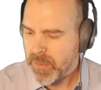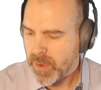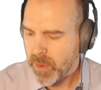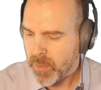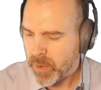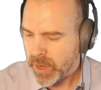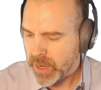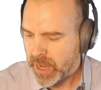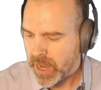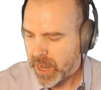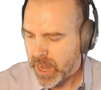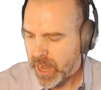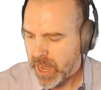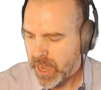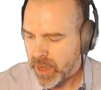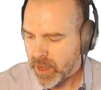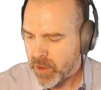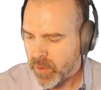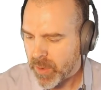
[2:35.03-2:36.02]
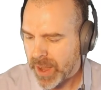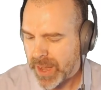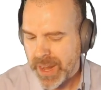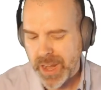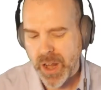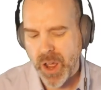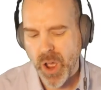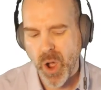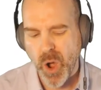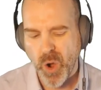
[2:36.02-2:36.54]
but we're going to integrate
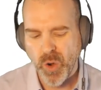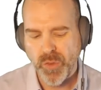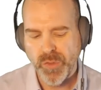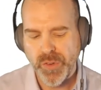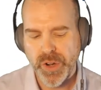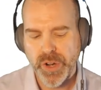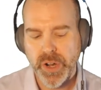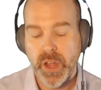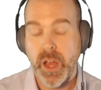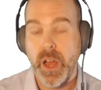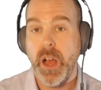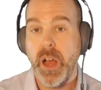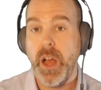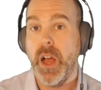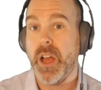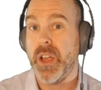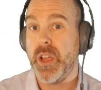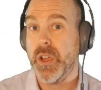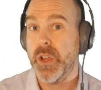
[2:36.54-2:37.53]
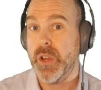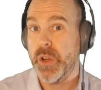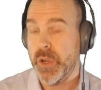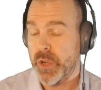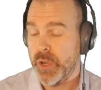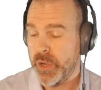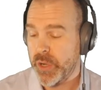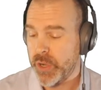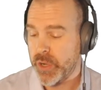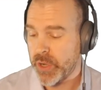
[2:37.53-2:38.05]
it over a
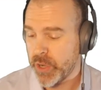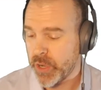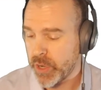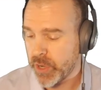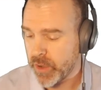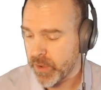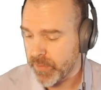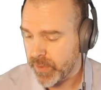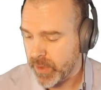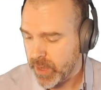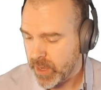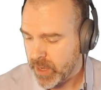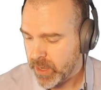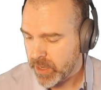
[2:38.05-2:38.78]
curve.